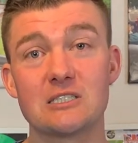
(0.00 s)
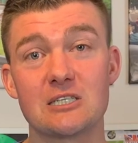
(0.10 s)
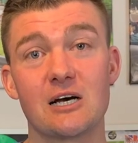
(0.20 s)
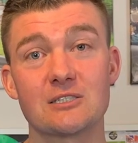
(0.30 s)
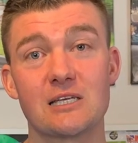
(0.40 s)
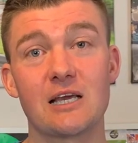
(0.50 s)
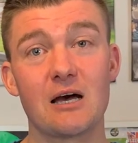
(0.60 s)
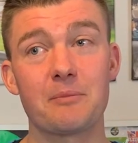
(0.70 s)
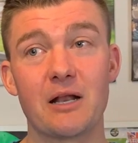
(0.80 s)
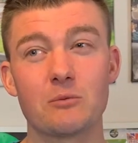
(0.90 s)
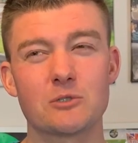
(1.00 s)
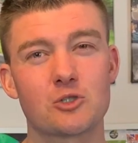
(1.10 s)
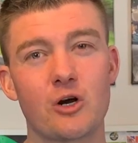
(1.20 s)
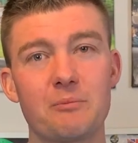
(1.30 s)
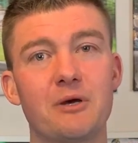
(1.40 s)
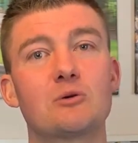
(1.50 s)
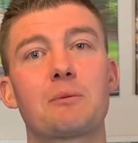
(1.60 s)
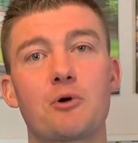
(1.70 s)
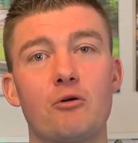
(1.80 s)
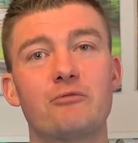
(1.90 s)
starting up and I was trying to build
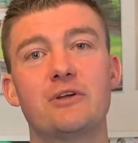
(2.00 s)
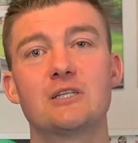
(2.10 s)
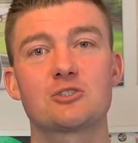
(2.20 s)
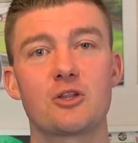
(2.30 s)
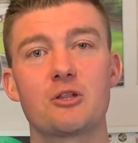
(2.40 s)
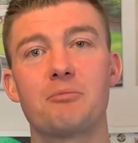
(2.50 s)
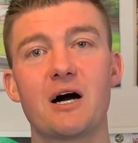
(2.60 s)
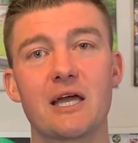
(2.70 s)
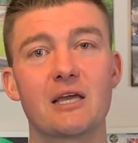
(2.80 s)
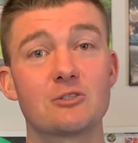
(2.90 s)
up confidence on the bike,